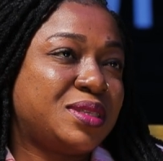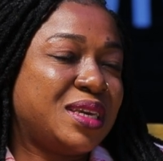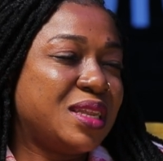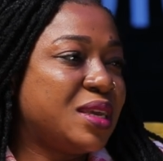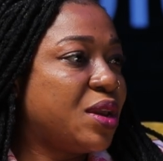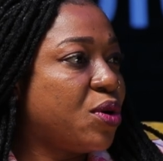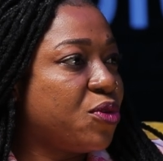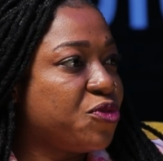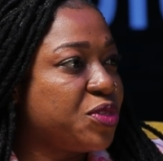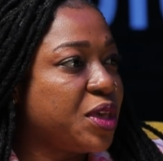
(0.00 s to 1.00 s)
taking care
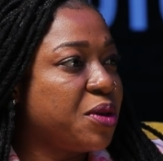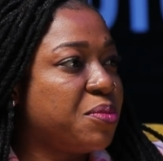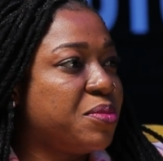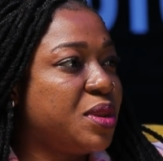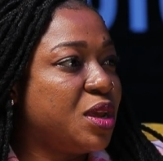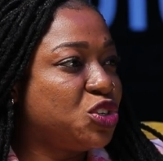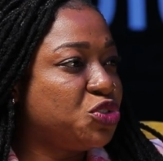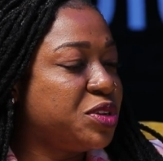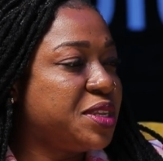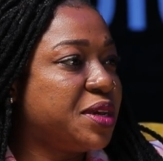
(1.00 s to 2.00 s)
of them,
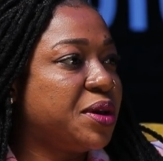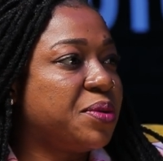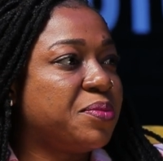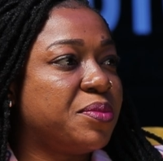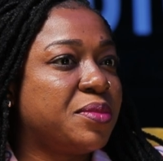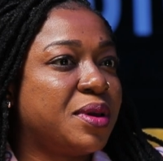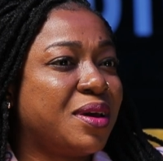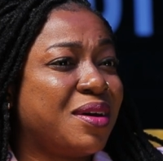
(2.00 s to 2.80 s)
nurturing them,